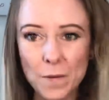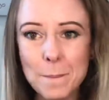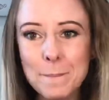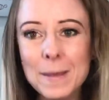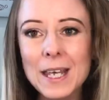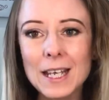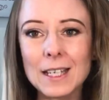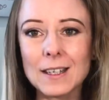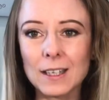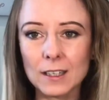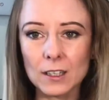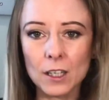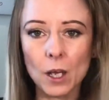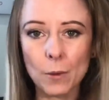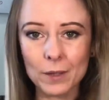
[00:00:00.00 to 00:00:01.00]
me, they
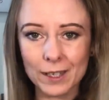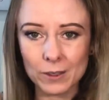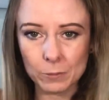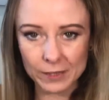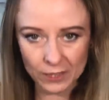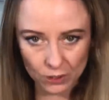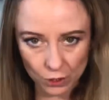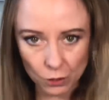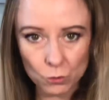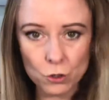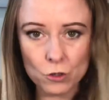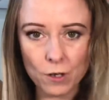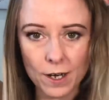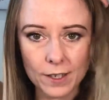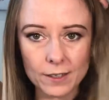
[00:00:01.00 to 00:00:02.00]
can go a little bit too
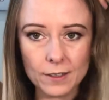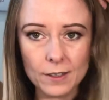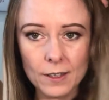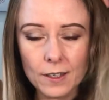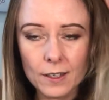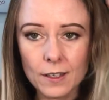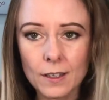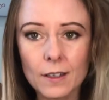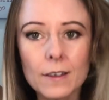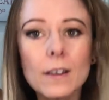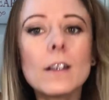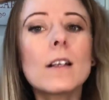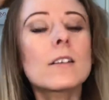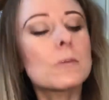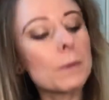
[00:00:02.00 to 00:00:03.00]
straight, and I think
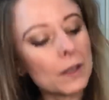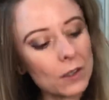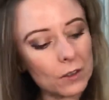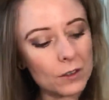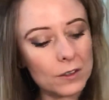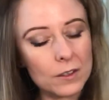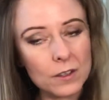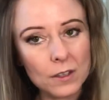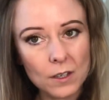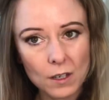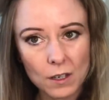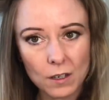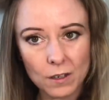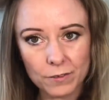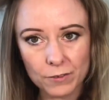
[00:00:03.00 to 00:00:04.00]
that's because
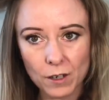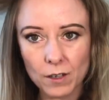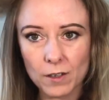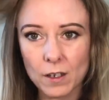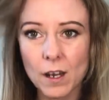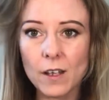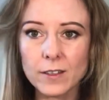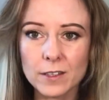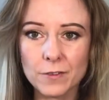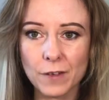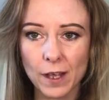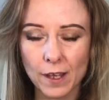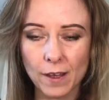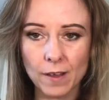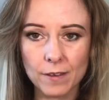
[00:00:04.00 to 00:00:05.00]
I've got a lot of
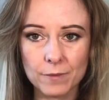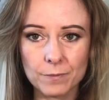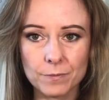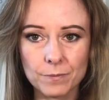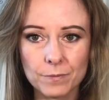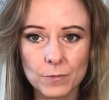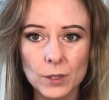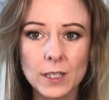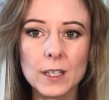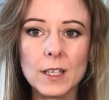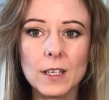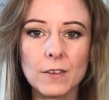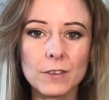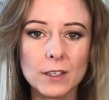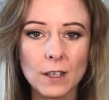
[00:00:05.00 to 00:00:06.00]
hair. When you think
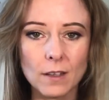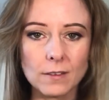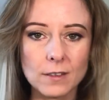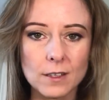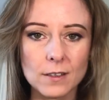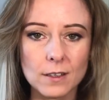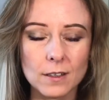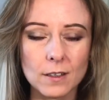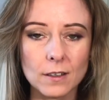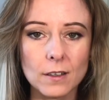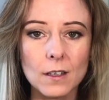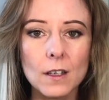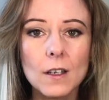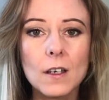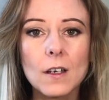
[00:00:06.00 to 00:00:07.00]
of your density,
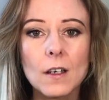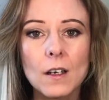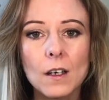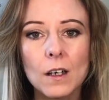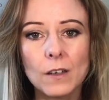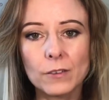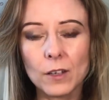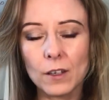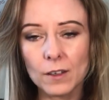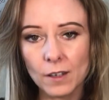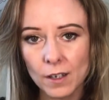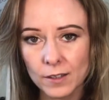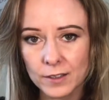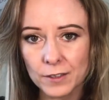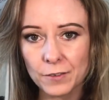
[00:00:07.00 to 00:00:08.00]
I've got a
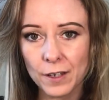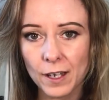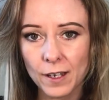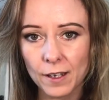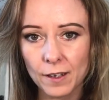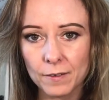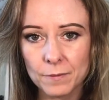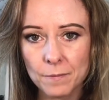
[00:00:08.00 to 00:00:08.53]
lot of hair,